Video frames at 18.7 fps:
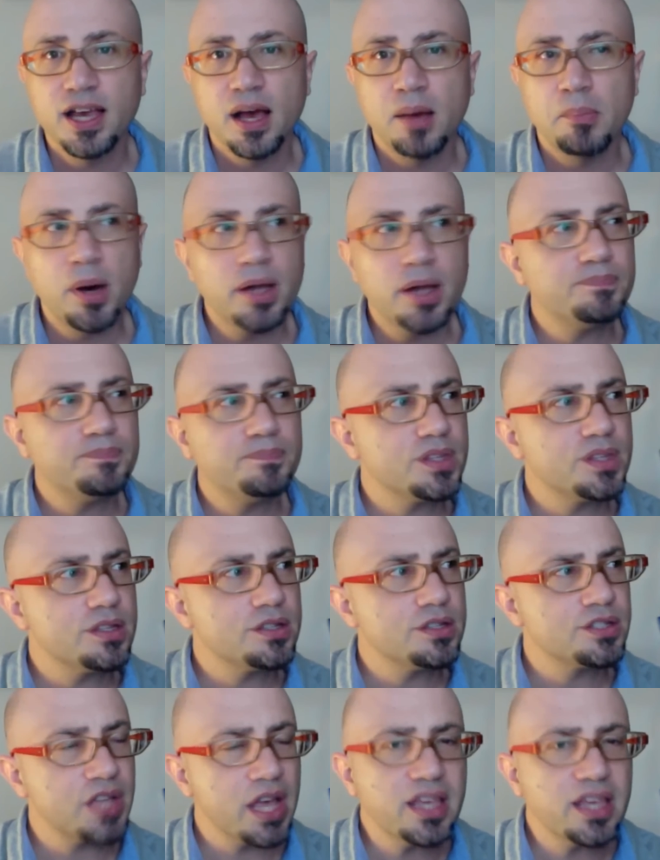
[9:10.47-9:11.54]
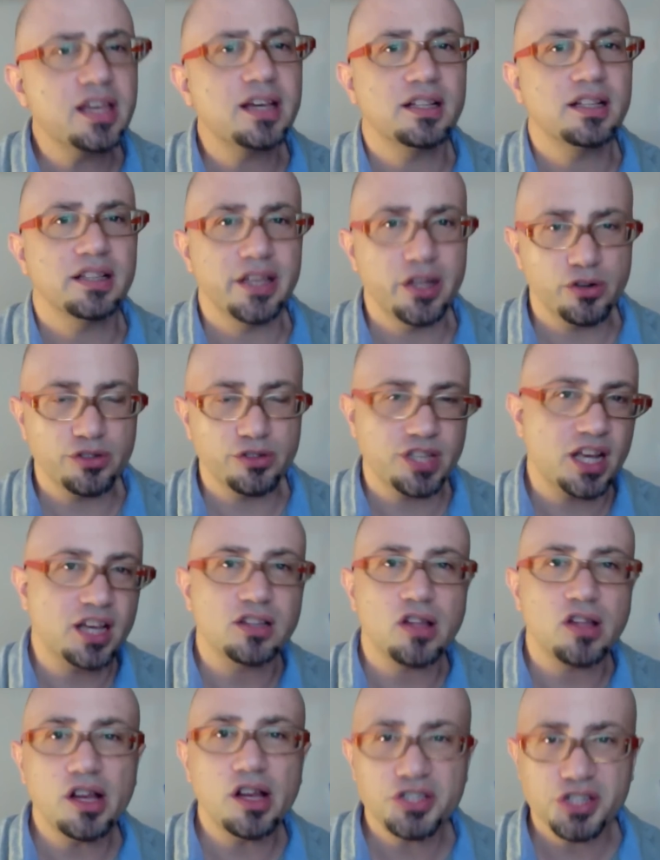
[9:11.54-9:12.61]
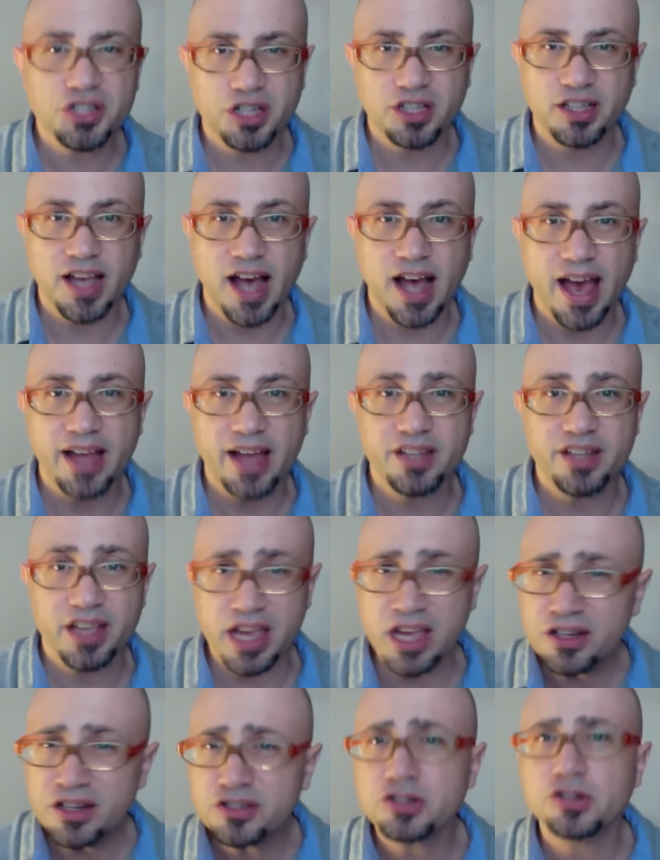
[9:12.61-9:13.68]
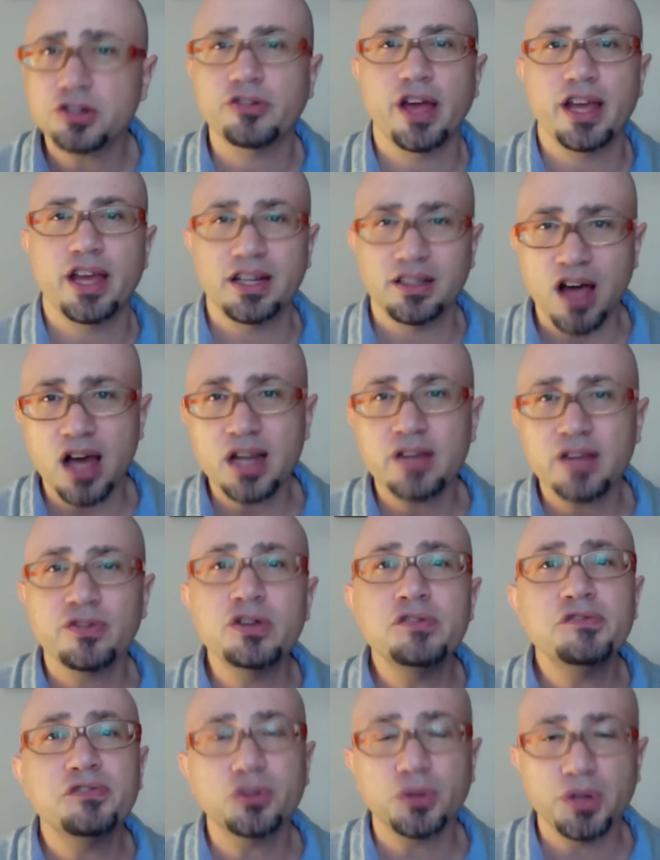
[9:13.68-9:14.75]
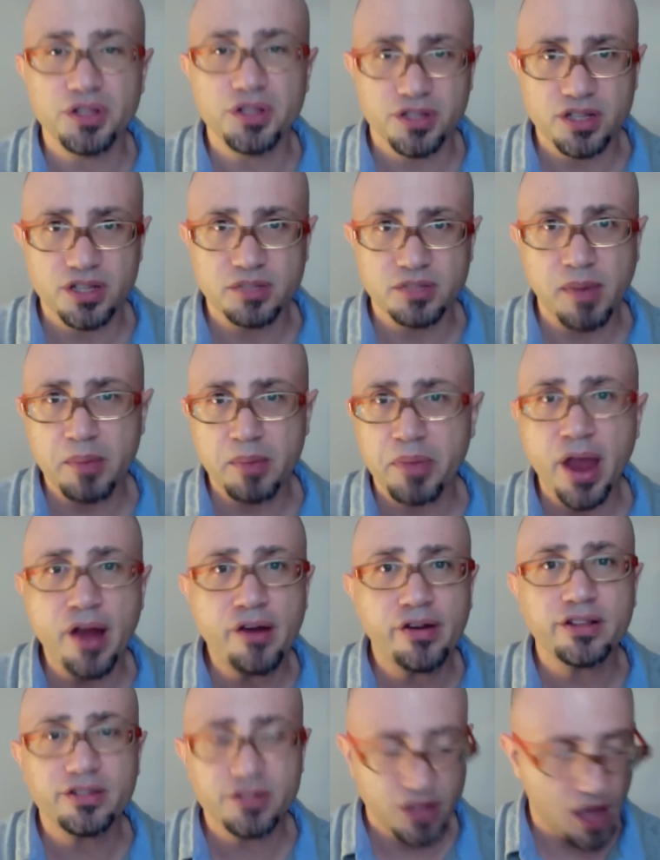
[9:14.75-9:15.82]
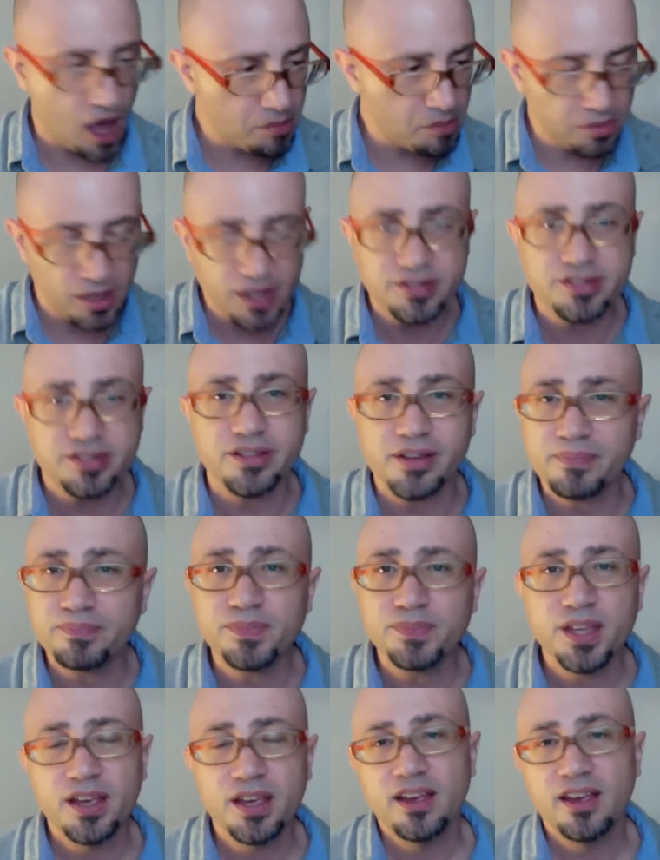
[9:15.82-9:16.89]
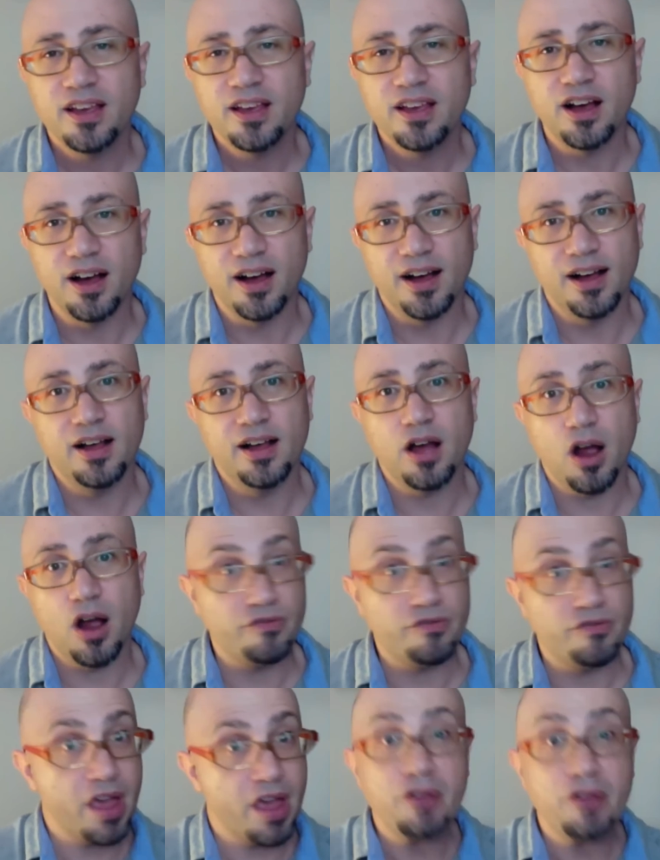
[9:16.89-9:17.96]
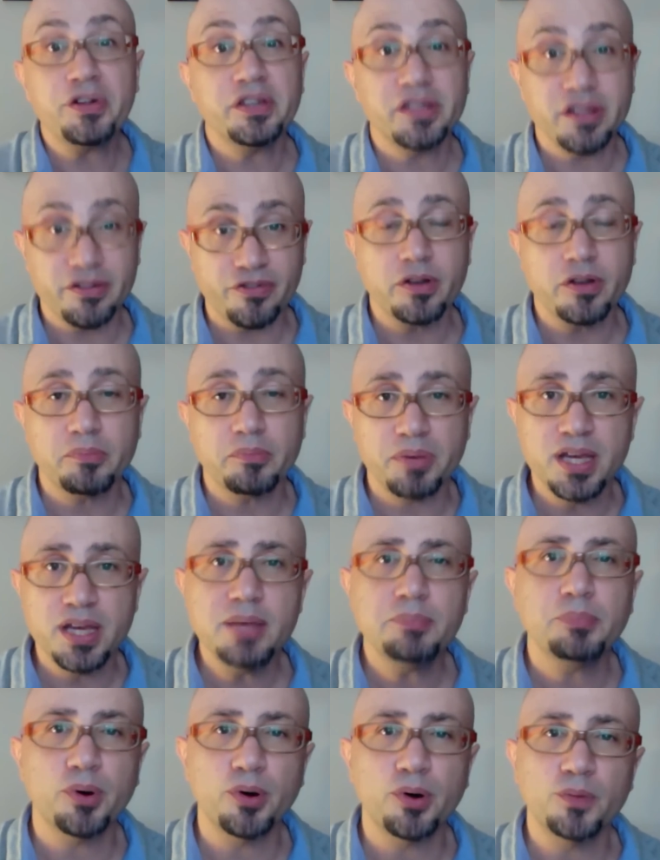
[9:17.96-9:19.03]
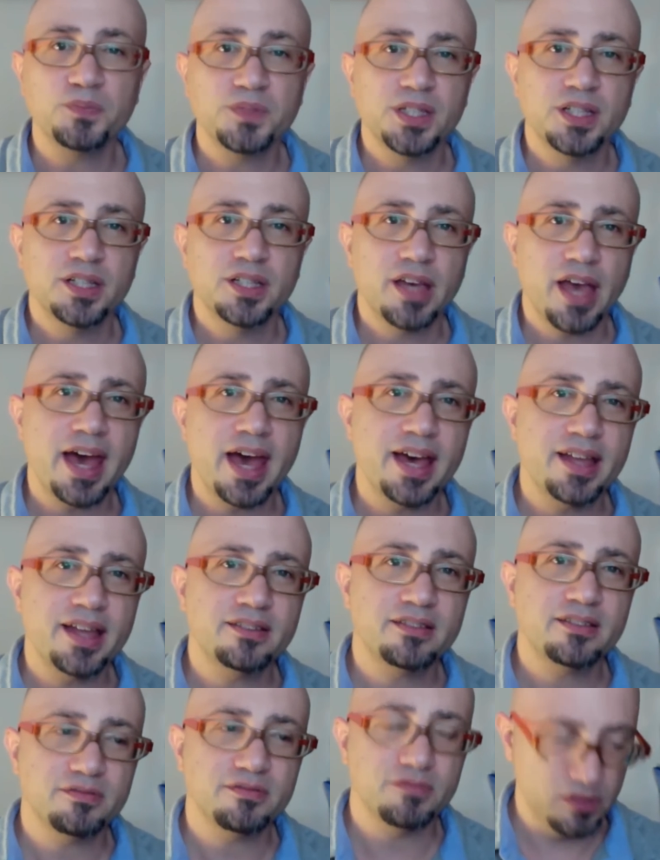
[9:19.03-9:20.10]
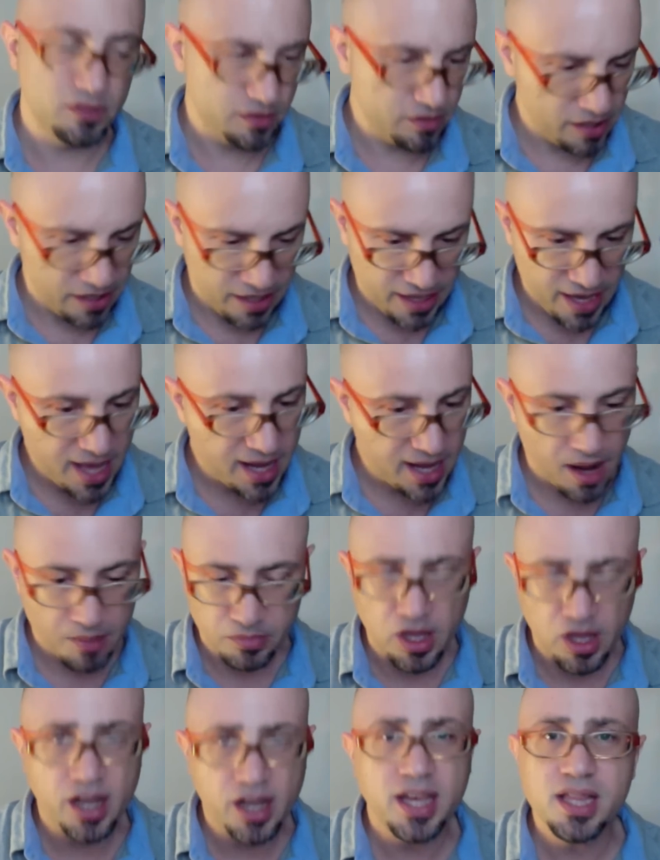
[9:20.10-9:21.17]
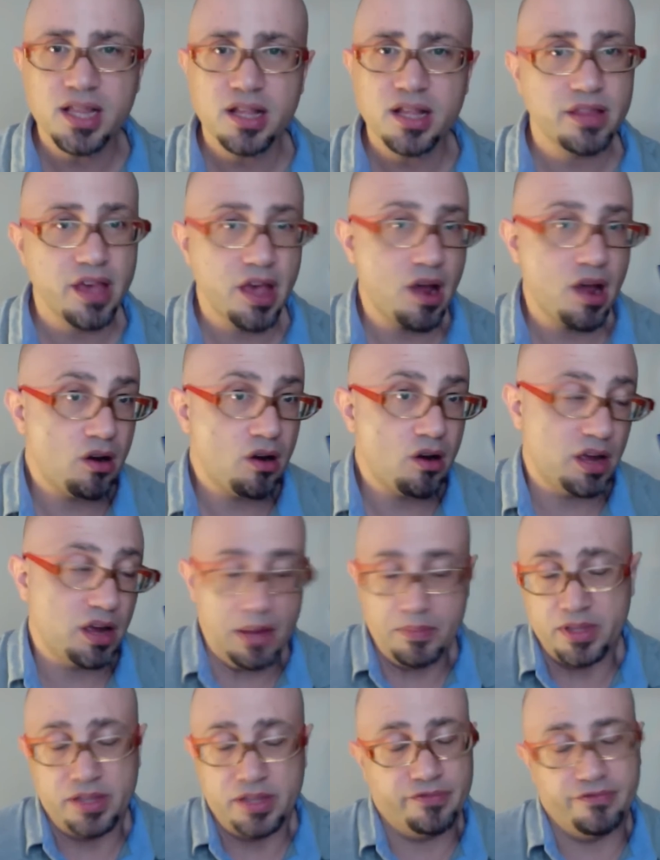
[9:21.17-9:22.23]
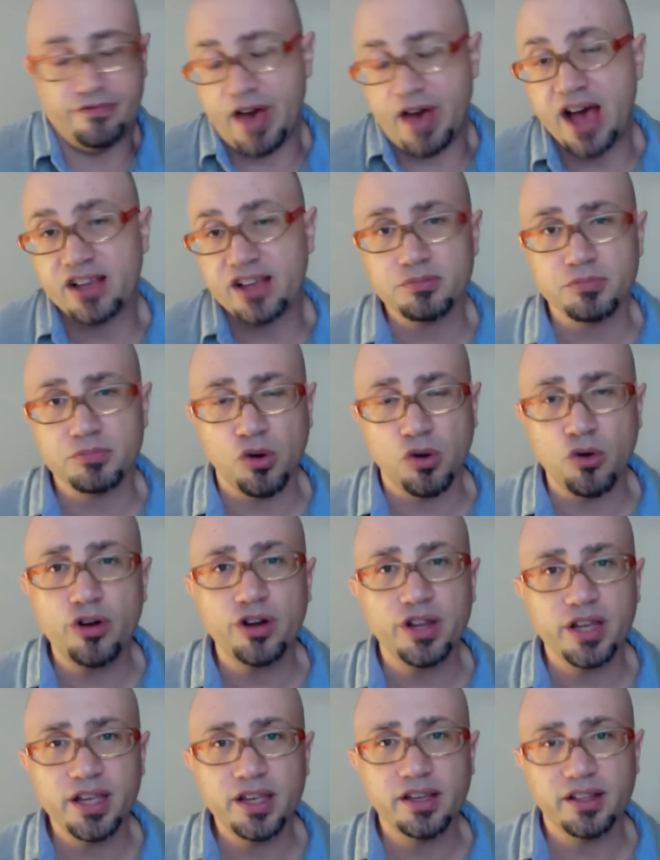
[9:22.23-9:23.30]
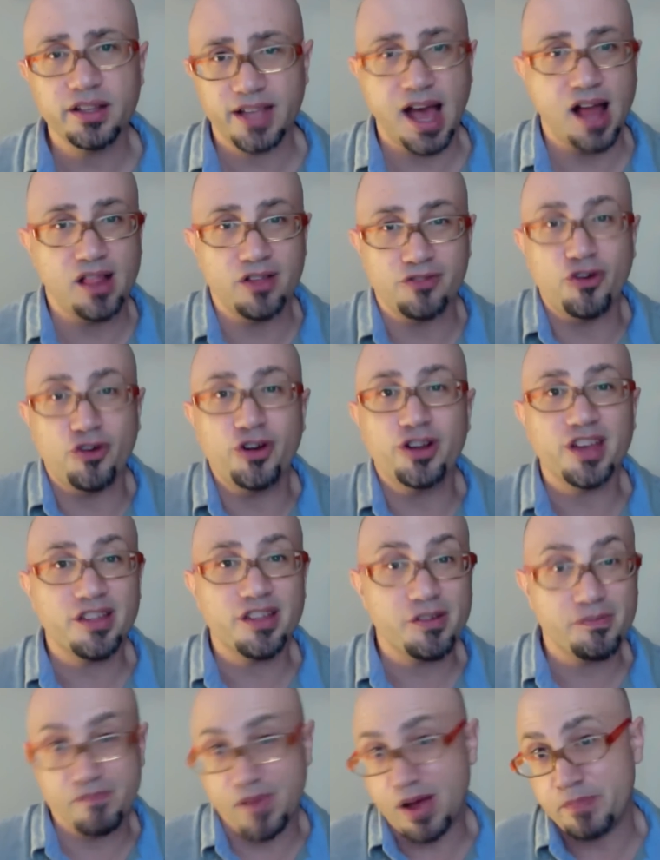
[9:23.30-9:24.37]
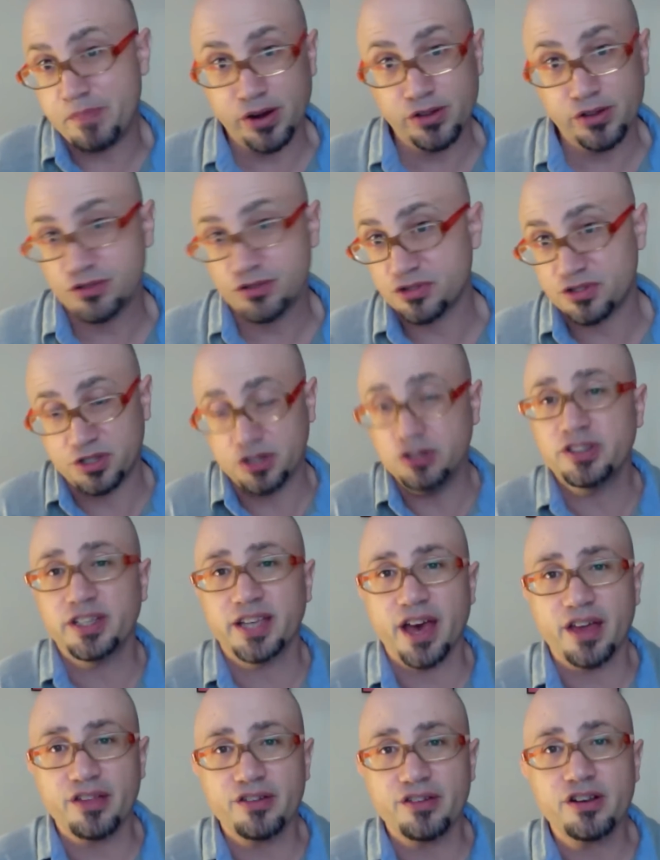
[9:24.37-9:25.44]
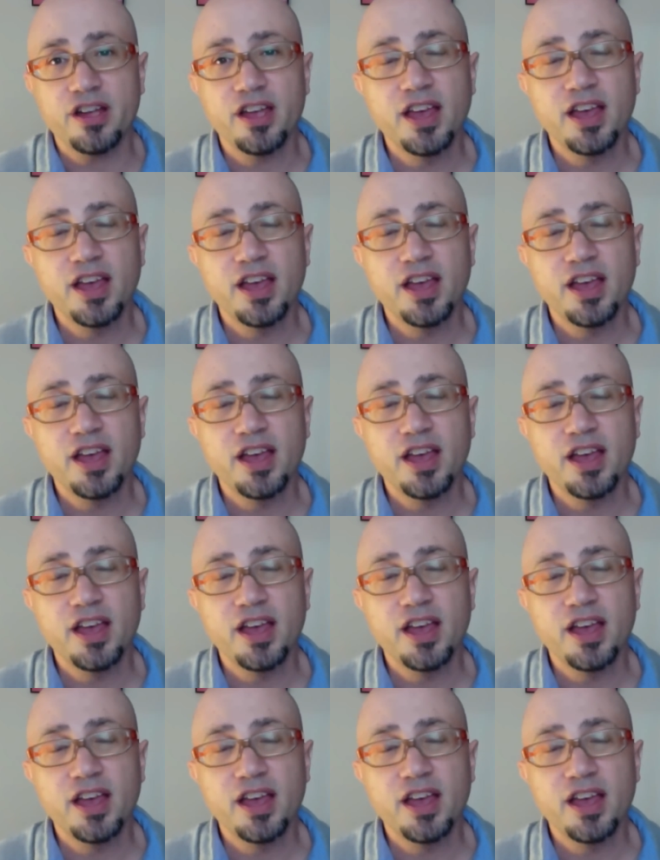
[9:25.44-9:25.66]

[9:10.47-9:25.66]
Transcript: But psychically or psychologically, I had to integrate a lot of influences. My parents, God bless them, are very different people. And again, I'm lucky that I'm in the vast minority in California that my parents are still together.